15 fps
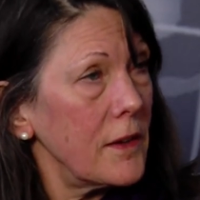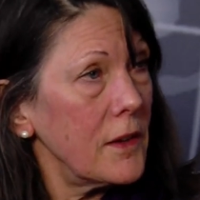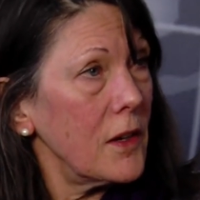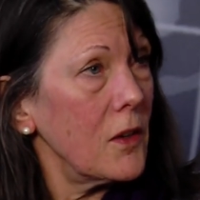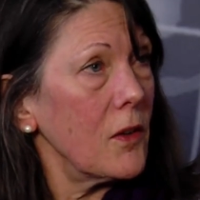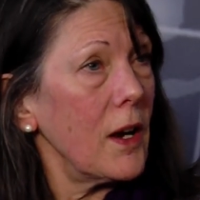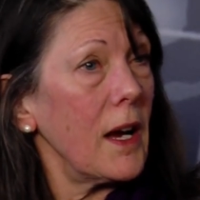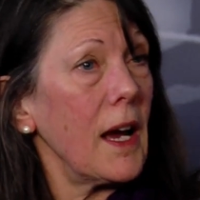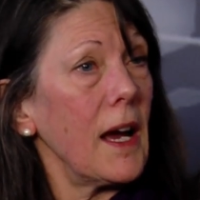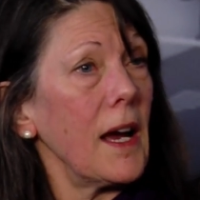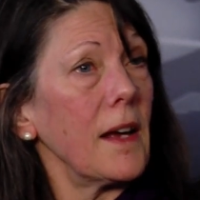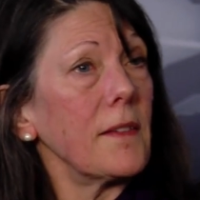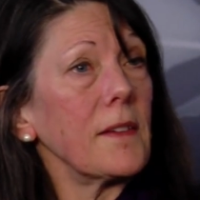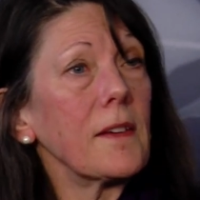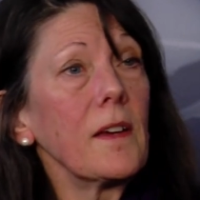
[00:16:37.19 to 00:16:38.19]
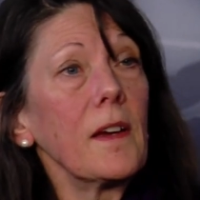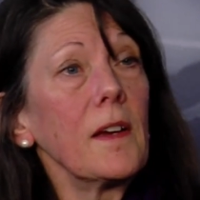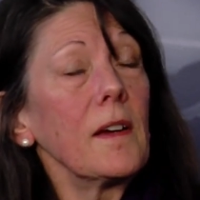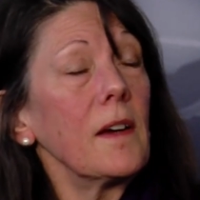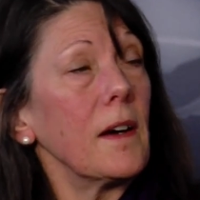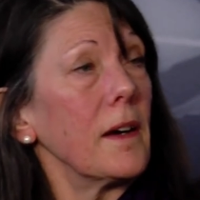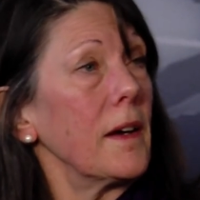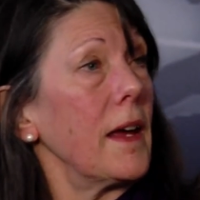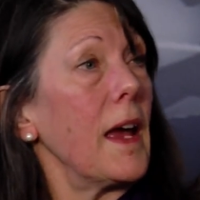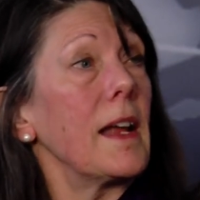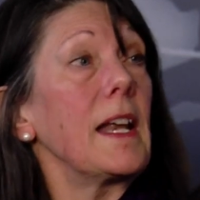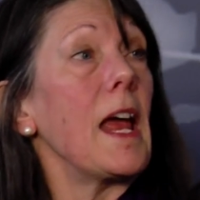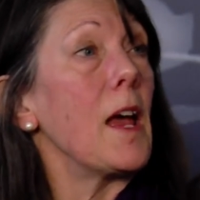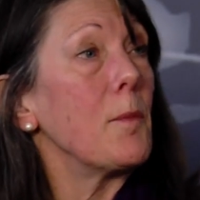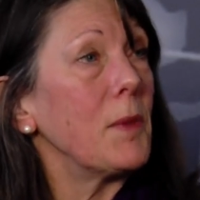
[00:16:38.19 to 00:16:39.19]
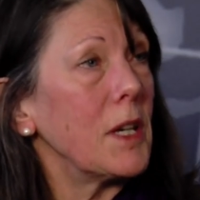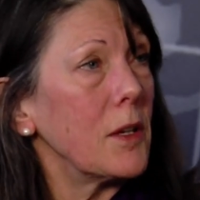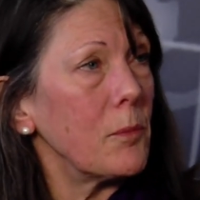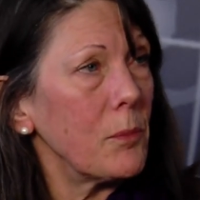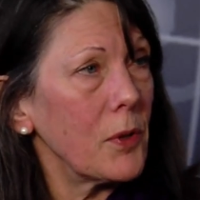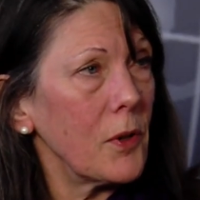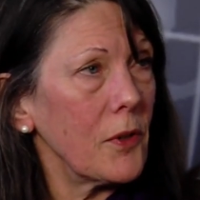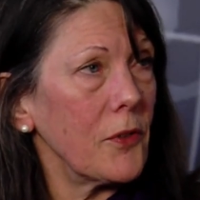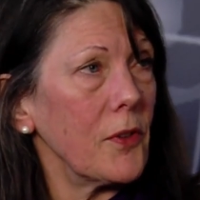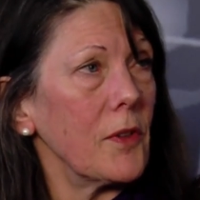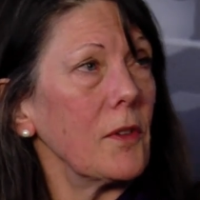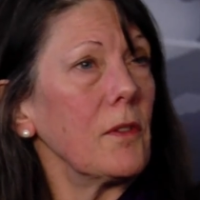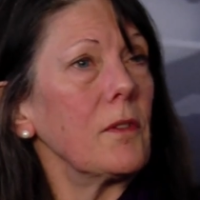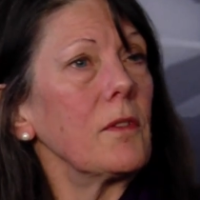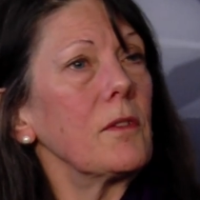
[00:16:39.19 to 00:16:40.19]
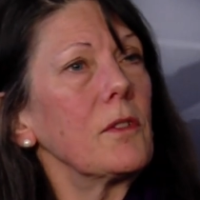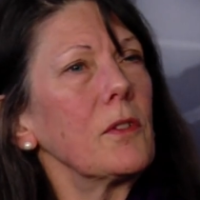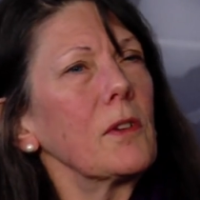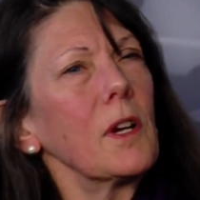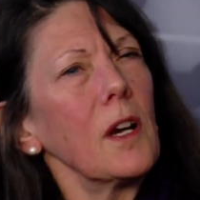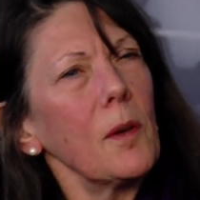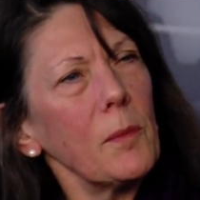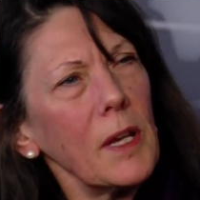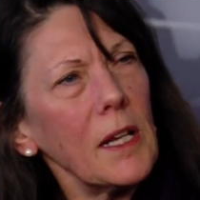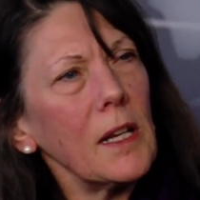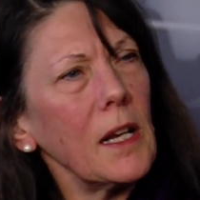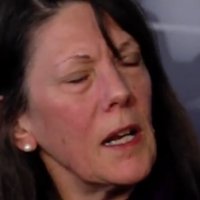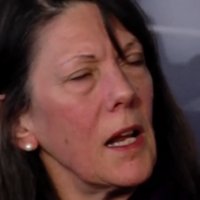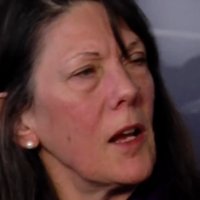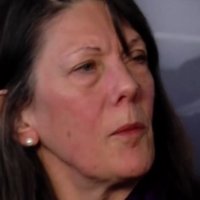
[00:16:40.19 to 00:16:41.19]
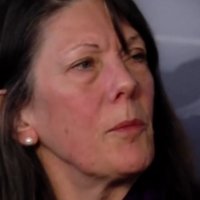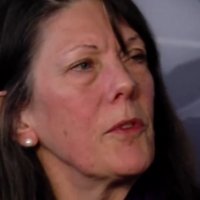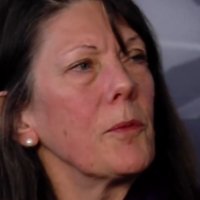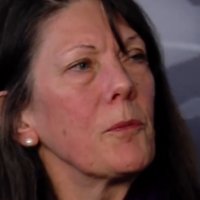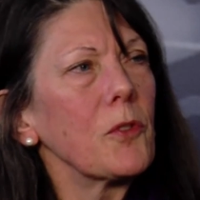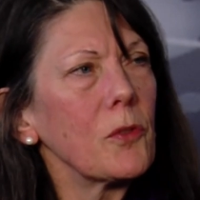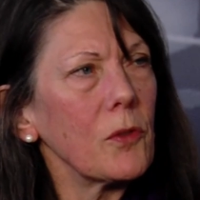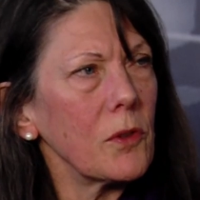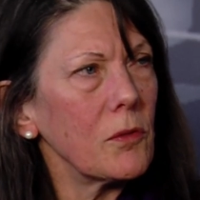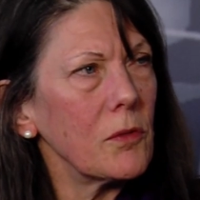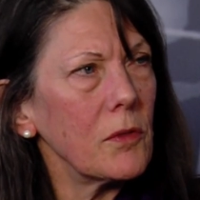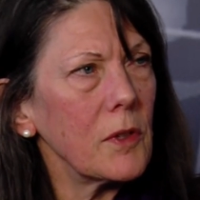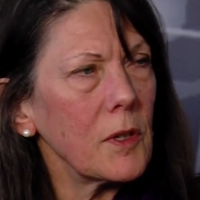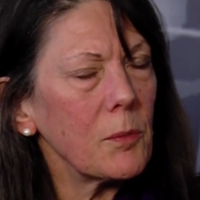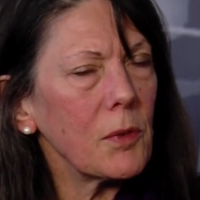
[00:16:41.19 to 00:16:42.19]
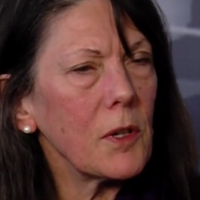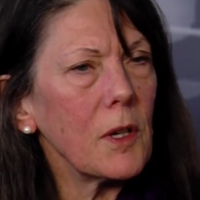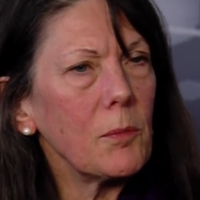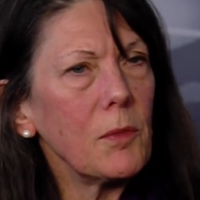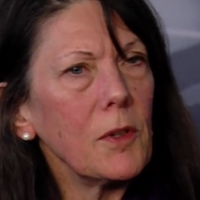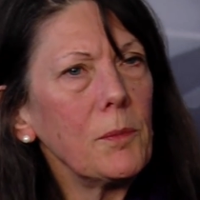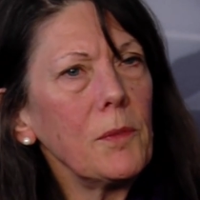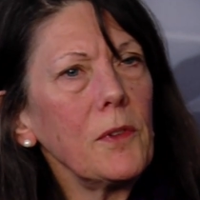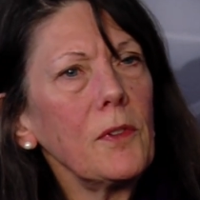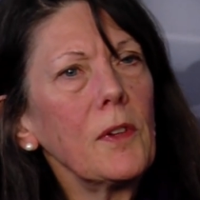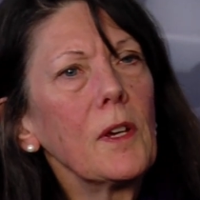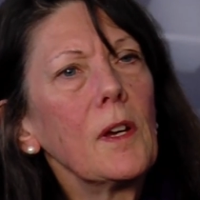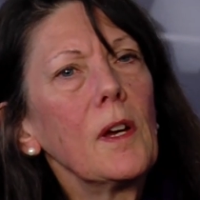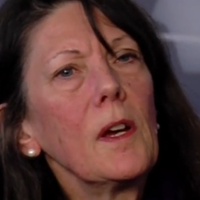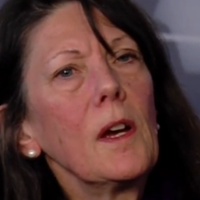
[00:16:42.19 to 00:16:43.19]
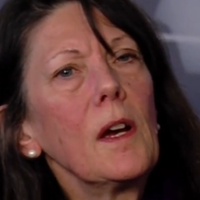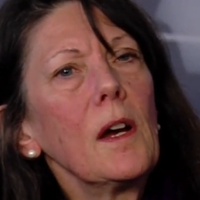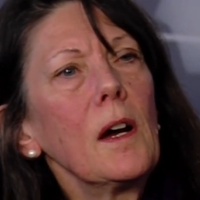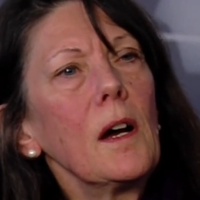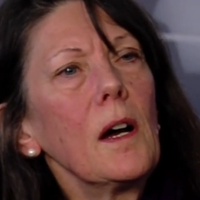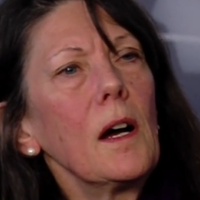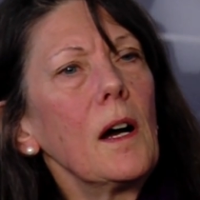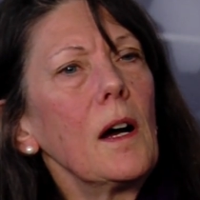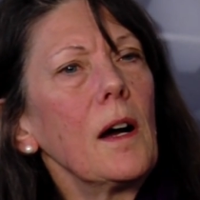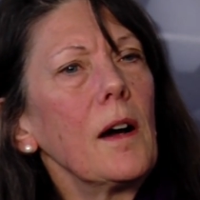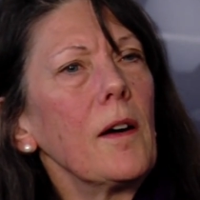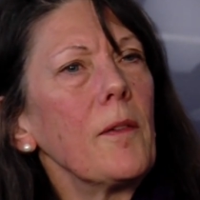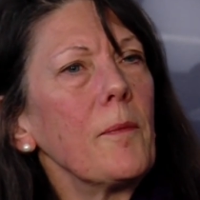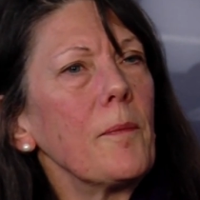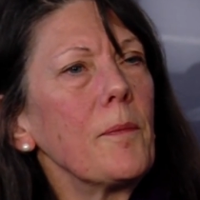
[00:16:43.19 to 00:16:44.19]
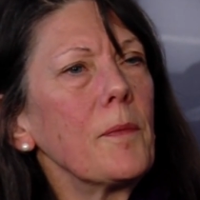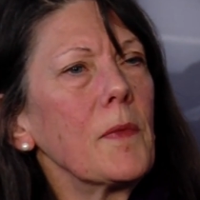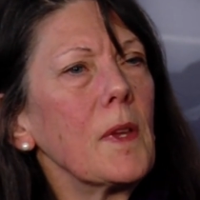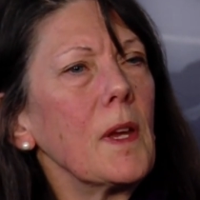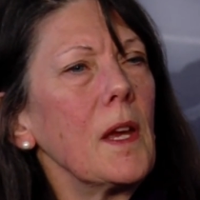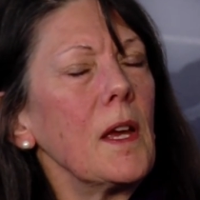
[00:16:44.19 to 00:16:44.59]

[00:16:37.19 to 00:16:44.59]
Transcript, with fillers: you know, ask uh, an eminent person to come in and help them sort through their problems. Um,